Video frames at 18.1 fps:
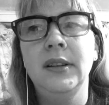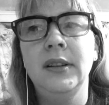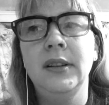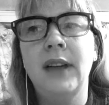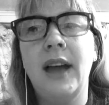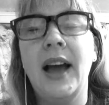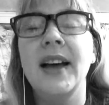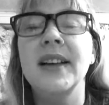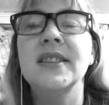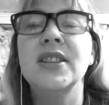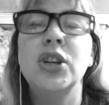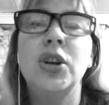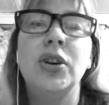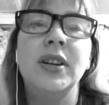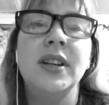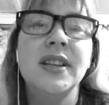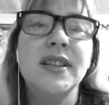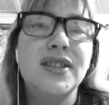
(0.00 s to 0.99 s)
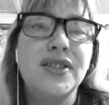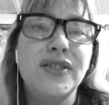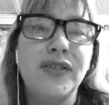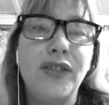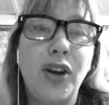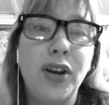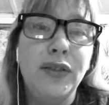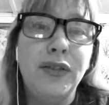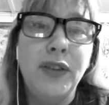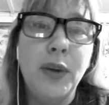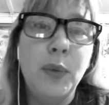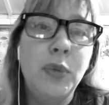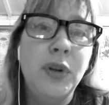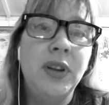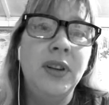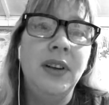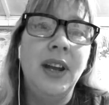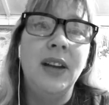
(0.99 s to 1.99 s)
hasn't got his divine
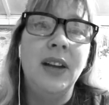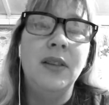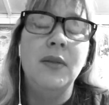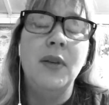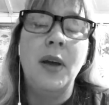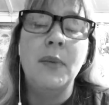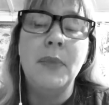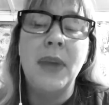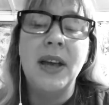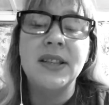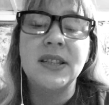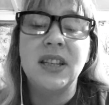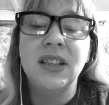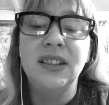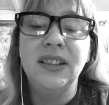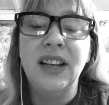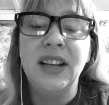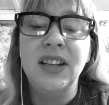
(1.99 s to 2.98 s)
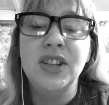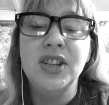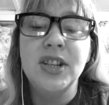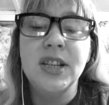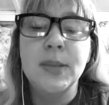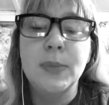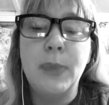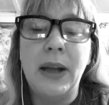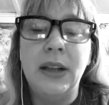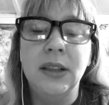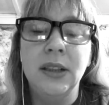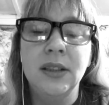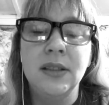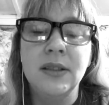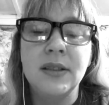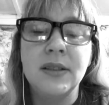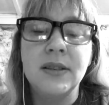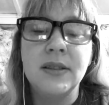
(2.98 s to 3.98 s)
feminine and masculine energies
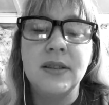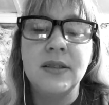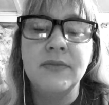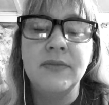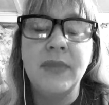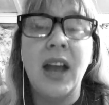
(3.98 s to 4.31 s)
balanced,